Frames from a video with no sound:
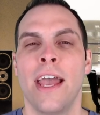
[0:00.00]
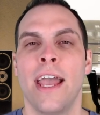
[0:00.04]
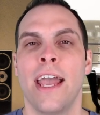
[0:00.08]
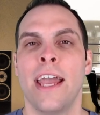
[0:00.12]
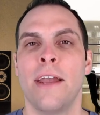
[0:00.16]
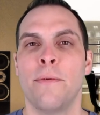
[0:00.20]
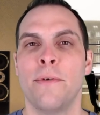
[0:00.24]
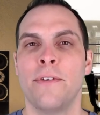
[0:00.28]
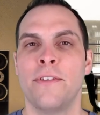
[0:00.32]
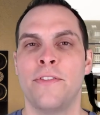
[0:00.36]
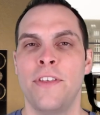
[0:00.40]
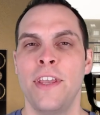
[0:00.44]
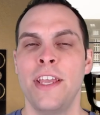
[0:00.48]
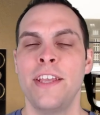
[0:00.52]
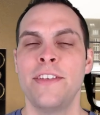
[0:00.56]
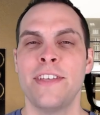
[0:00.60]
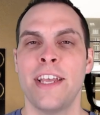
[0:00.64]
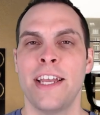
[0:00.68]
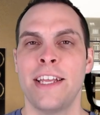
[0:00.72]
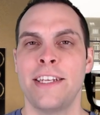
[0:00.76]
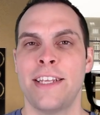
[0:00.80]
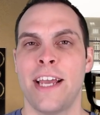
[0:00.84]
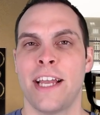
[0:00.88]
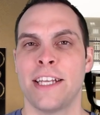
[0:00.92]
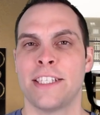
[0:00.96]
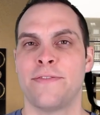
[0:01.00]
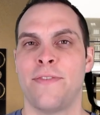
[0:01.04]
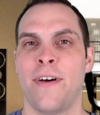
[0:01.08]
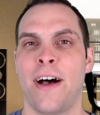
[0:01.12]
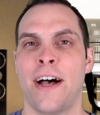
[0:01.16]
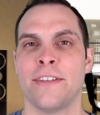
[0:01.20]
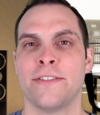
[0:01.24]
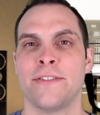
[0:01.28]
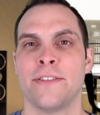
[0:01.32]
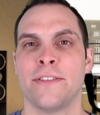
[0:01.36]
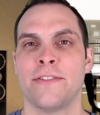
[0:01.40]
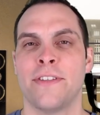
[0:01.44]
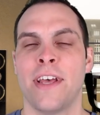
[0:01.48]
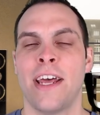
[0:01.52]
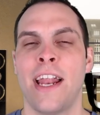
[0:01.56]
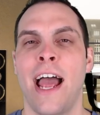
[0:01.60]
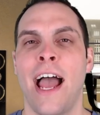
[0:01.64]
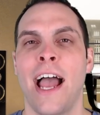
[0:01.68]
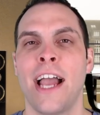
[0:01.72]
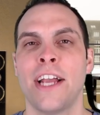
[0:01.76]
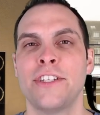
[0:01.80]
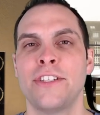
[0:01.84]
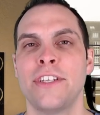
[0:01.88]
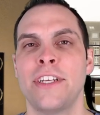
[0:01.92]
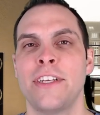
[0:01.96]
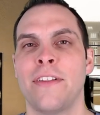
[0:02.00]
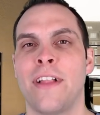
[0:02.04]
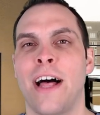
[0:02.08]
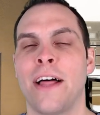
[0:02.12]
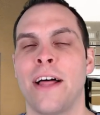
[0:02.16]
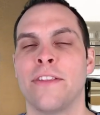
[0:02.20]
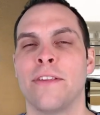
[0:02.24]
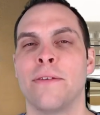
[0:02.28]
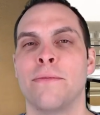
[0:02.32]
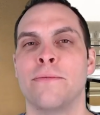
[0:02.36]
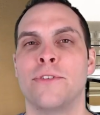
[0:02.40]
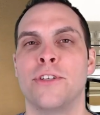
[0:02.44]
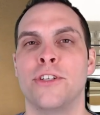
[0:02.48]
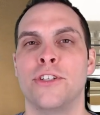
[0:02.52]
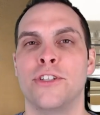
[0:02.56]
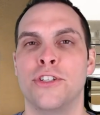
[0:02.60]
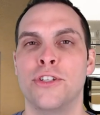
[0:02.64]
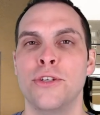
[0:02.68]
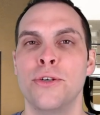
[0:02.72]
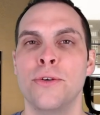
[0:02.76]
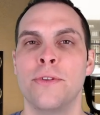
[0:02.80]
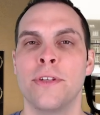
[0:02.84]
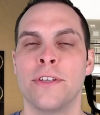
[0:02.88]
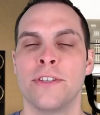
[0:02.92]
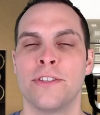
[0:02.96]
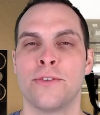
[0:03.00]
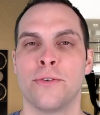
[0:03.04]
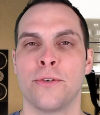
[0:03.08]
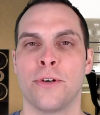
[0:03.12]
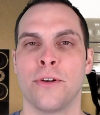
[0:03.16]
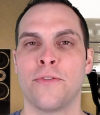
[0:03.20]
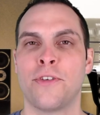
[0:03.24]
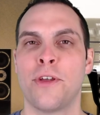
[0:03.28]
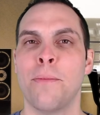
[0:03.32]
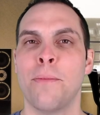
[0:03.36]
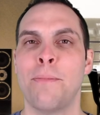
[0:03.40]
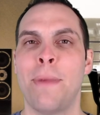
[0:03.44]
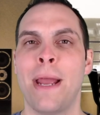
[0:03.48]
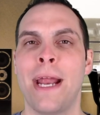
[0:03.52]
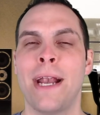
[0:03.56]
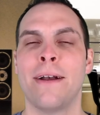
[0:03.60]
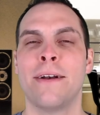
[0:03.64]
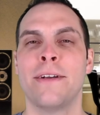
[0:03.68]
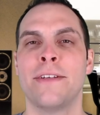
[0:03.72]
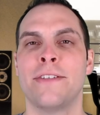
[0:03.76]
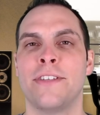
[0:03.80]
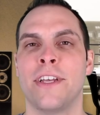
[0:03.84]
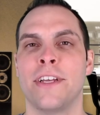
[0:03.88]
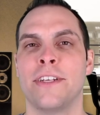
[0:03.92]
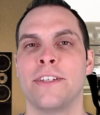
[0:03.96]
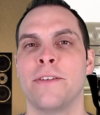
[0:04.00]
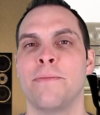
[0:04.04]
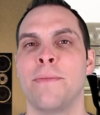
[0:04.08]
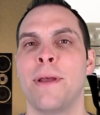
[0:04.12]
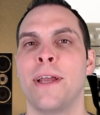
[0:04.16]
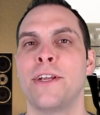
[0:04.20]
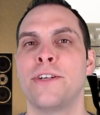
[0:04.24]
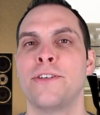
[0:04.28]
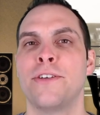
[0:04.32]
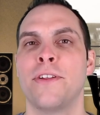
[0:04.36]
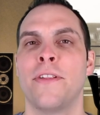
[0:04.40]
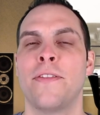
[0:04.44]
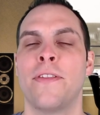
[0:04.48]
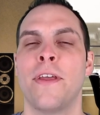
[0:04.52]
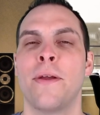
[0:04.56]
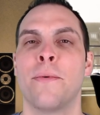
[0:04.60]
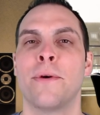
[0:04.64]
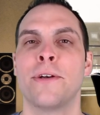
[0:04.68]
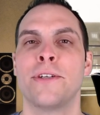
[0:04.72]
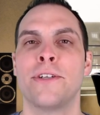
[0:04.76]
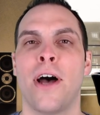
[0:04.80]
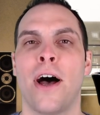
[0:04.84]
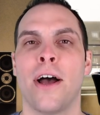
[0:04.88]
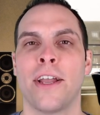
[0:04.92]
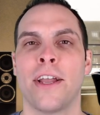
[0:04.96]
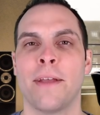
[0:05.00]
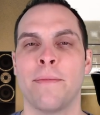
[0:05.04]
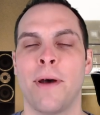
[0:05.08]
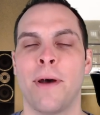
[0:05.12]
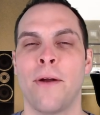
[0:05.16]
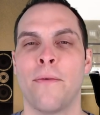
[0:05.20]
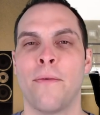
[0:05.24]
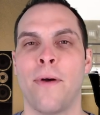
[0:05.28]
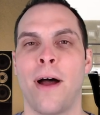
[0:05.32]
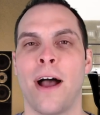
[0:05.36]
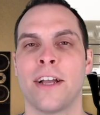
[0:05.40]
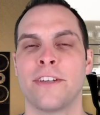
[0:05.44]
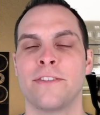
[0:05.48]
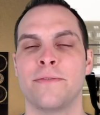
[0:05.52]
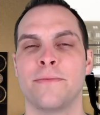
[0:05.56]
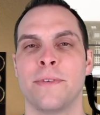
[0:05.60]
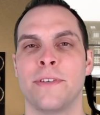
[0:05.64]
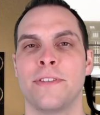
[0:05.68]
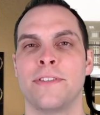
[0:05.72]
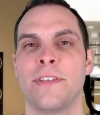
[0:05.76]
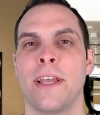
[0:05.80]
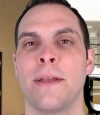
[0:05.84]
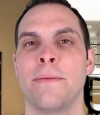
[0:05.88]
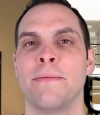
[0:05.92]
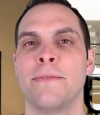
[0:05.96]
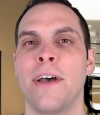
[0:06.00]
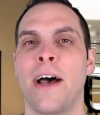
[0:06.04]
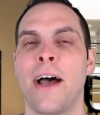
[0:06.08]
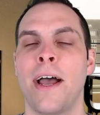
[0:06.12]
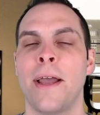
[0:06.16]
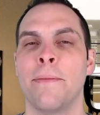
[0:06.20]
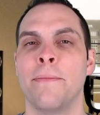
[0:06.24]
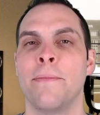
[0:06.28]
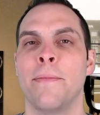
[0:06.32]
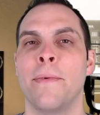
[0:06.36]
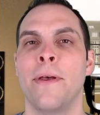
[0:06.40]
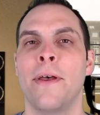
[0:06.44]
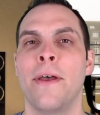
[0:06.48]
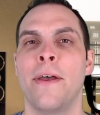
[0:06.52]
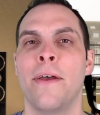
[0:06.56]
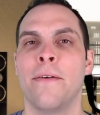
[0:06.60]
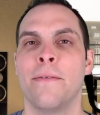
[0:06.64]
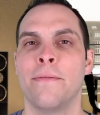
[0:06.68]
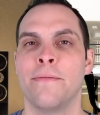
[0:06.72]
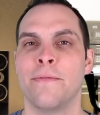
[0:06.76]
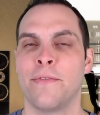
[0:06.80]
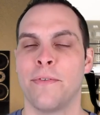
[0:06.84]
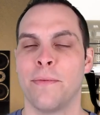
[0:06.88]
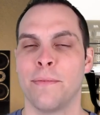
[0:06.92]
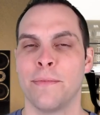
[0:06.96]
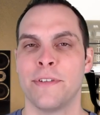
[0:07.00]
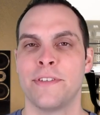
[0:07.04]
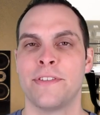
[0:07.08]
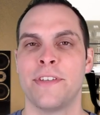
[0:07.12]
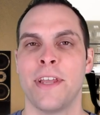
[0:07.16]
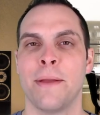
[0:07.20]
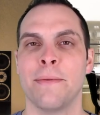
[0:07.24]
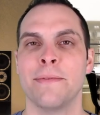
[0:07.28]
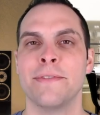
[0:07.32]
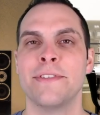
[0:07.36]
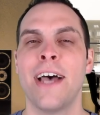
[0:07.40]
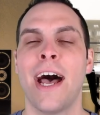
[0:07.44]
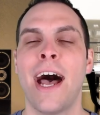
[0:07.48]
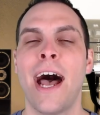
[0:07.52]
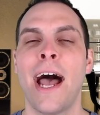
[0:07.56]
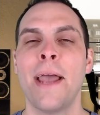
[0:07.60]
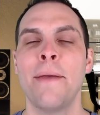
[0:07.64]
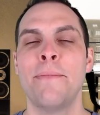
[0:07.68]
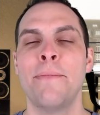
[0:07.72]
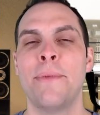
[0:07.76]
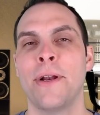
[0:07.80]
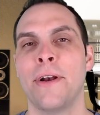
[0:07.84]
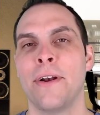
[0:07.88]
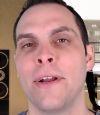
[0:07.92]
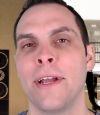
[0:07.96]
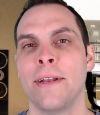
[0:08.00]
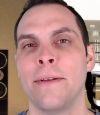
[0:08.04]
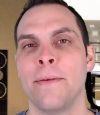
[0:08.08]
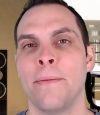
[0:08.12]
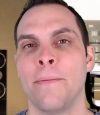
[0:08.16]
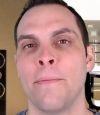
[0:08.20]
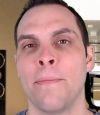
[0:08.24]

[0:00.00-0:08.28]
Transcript: It was these index fossils that actually allowed them to do this sort of comparison to make sure that they were talking about rocks from the same type, from the same time period.